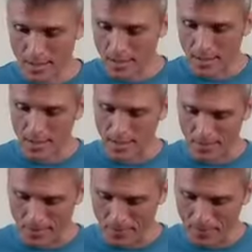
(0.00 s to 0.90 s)
you
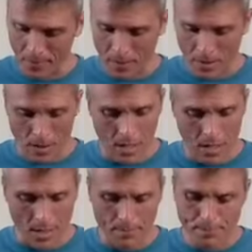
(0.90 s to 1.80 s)
know?
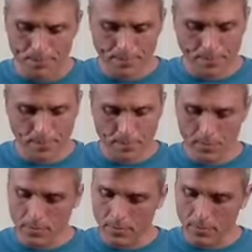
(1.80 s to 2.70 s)

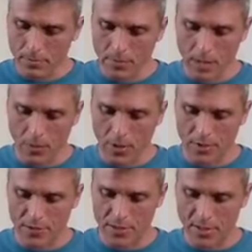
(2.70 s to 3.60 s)
I wonder
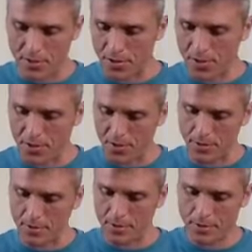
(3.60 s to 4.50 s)
if it's under Q.
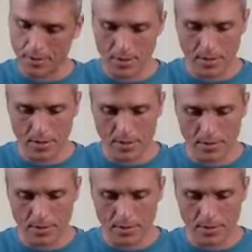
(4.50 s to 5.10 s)
I'm